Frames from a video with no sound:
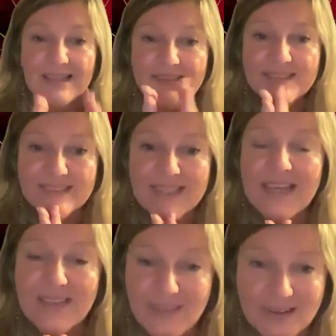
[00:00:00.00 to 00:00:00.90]
And
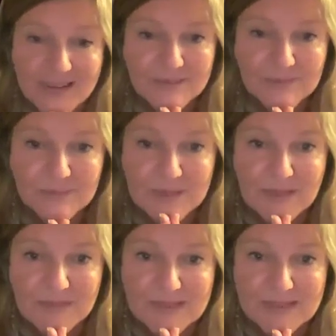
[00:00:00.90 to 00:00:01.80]
stay
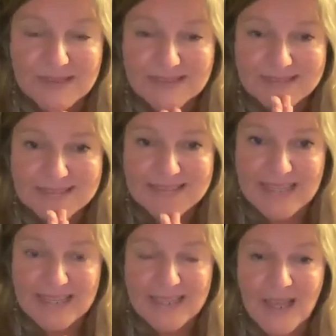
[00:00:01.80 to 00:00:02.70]
there,
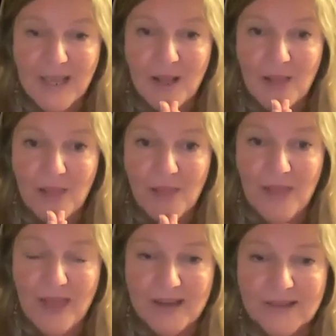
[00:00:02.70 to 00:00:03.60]
stay
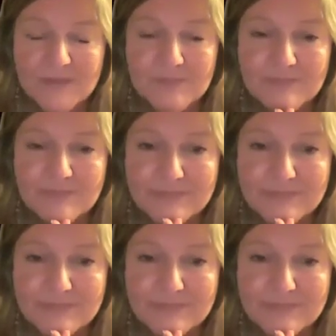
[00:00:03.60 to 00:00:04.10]
there.